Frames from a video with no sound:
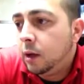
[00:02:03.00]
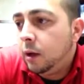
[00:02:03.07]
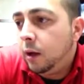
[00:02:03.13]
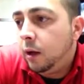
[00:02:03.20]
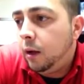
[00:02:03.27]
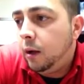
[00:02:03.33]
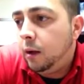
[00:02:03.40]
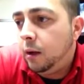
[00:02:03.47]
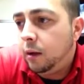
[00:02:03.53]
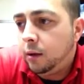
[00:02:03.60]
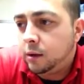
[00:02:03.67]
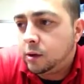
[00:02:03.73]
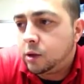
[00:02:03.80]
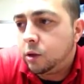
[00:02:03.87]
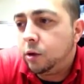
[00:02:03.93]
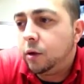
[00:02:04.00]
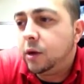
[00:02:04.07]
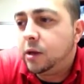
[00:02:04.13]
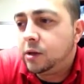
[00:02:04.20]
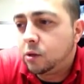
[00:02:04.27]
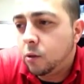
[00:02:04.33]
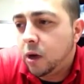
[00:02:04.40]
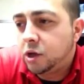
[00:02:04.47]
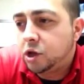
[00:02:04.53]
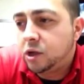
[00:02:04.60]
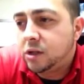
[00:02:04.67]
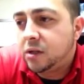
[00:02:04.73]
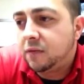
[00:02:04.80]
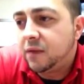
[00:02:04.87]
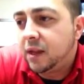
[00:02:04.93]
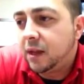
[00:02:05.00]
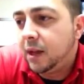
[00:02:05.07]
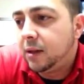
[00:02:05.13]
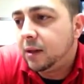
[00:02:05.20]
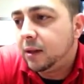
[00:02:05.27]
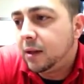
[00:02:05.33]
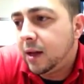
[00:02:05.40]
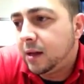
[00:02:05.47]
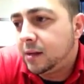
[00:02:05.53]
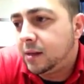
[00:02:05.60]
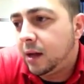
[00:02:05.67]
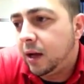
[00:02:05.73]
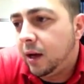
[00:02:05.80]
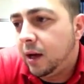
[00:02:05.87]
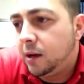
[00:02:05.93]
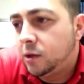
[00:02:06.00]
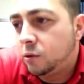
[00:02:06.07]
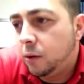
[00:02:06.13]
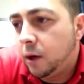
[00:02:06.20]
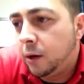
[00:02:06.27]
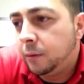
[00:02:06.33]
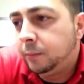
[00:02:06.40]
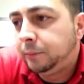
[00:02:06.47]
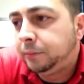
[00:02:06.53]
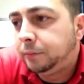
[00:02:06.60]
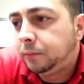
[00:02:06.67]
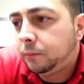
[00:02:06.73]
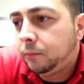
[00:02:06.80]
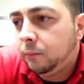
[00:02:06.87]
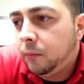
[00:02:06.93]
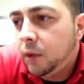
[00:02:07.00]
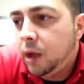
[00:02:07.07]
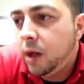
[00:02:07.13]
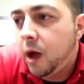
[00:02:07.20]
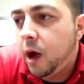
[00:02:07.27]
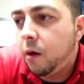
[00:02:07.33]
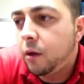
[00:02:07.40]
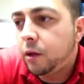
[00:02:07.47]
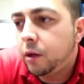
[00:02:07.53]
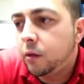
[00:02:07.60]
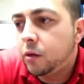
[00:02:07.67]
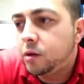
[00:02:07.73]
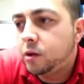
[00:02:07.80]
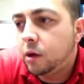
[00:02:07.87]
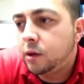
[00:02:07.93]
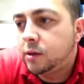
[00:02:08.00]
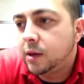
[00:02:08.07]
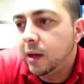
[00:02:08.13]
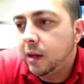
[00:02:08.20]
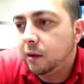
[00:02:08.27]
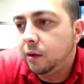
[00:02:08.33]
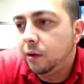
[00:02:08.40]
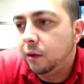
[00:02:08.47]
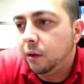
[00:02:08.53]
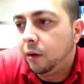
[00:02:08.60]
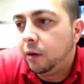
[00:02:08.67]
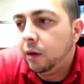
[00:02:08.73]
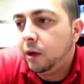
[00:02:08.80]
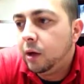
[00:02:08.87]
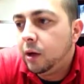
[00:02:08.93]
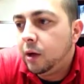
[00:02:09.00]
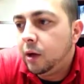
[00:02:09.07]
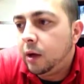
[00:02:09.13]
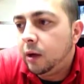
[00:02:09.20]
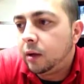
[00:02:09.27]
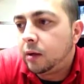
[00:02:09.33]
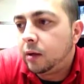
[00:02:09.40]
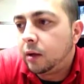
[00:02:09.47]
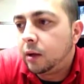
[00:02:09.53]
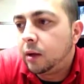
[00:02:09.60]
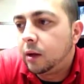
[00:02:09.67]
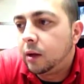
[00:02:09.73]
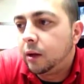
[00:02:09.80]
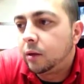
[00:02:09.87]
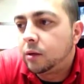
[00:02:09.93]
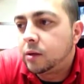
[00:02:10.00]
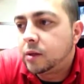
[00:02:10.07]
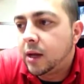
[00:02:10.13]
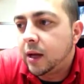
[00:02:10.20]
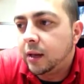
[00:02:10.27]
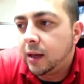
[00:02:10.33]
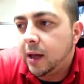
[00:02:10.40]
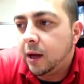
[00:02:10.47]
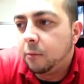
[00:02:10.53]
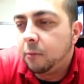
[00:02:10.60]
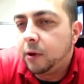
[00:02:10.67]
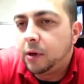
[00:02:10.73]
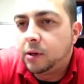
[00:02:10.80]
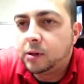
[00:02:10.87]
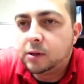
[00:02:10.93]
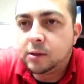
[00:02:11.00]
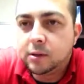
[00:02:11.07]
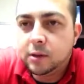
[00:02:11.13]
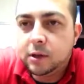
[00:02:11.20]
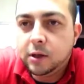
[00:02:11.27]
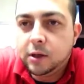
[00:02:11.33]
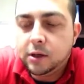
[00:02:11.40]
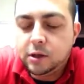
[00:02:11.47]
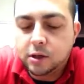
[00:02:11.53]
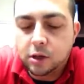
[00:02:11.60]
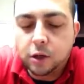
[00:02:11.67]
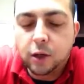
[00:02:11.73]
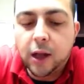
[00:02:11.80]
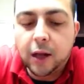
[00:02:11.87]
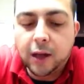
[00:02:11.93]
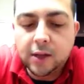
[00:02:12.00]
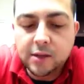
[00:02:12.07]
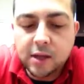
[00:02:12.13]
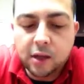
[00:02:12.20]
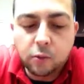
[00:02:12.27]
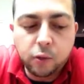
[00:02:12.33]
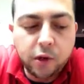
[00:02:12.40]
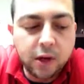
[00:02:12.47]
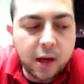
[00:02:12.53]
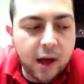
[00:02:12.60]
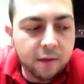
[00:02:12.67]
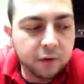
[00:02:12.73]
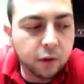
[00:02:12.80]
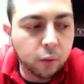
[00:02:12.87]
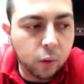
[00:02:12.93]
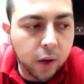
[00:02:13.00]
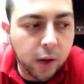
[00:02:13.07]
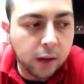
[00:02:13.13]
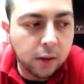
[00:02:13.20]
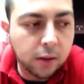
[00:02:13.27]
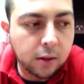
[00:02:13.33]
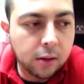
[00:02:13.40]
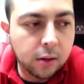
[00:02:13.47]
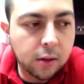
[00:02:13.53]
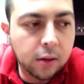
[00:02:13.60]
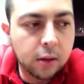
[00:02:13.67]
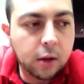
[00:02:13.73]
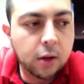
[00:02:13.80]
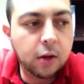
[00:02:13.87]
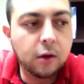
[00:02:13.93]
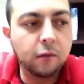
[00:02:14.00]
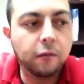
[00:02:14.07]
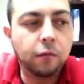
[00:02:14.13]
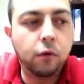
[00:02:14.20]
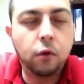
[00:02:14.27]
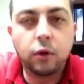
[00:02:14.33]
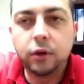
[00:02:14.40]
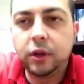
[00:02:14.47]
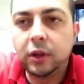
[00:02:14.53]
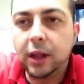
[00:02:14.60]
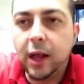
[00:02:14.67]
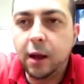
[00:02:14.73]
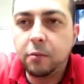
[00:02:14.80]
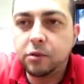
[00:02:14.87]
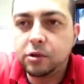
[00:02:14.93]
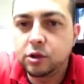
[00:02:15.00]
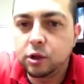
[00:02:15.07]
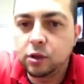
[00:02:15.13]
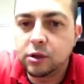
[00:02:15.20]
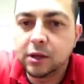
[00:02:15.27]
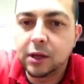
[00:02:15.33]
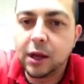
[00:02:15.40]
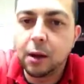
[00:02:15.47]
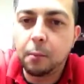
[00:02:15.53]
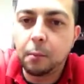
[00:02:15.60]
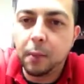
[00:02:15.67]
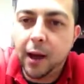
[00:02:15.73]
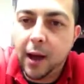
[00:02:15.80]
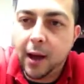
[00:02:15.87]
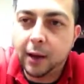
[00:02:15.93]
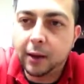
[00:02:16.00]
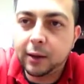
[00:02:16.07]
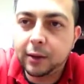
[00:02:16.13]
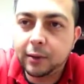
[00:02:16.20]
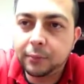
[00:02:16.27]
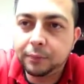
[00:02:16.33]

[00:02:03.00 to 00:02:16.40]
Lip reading: So his question is, if they get the test done elsewhere, how are the results entered into the clinical site database? So like I said, we have to wait for the lab results to come back.